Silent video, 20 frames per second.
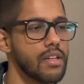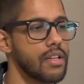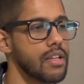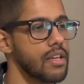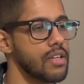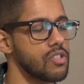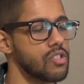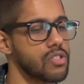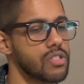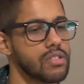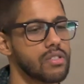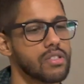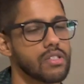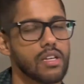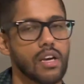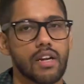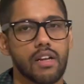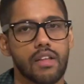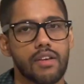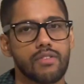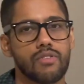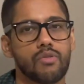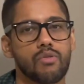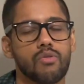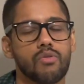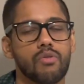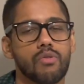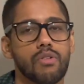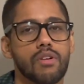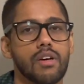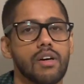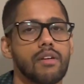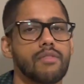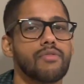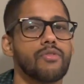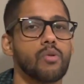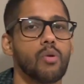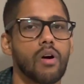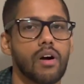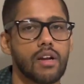and just kind of like through
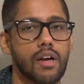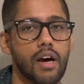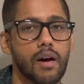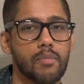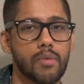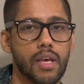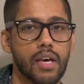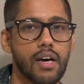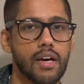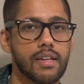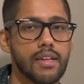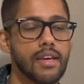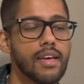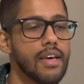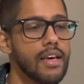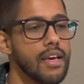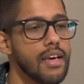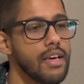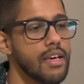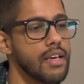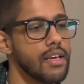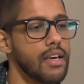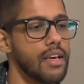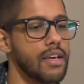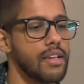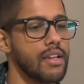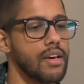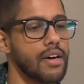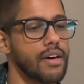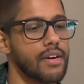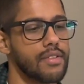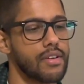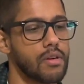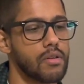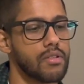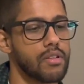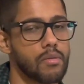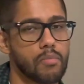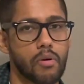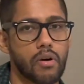Fuad Abiad and
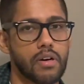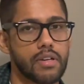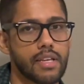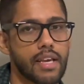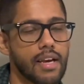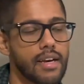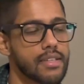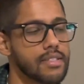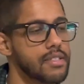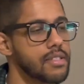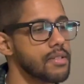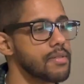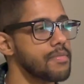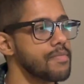their podcast.